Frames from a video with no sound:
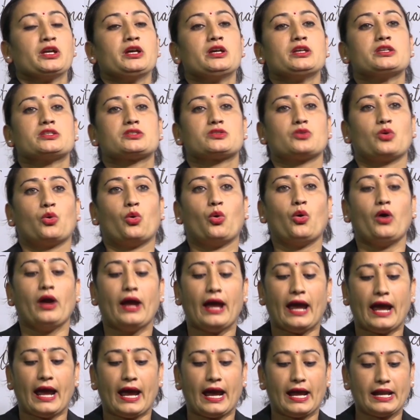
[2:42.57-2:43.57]
So
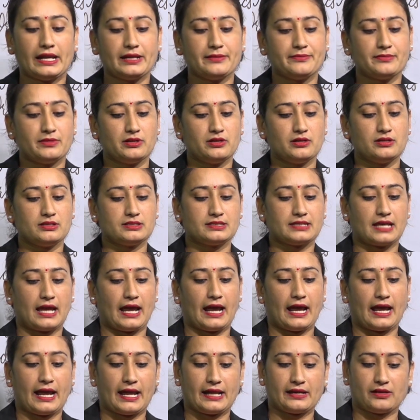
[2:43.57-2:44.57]
animals
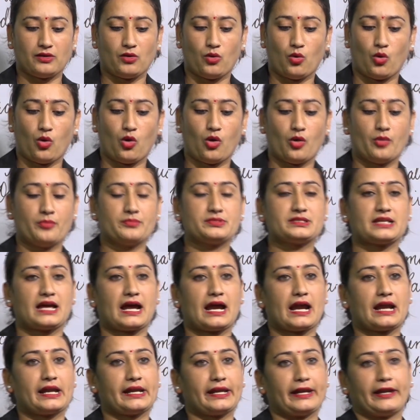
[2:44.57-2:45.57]
and homes
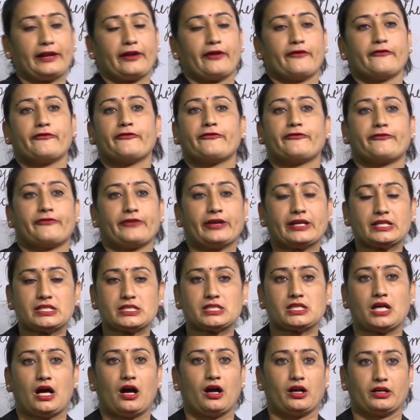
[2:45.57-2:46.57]
are in a fixed
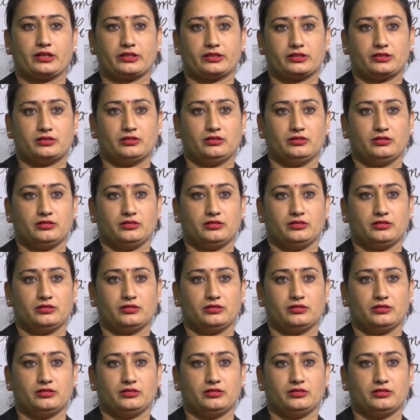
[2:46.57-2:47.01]
order.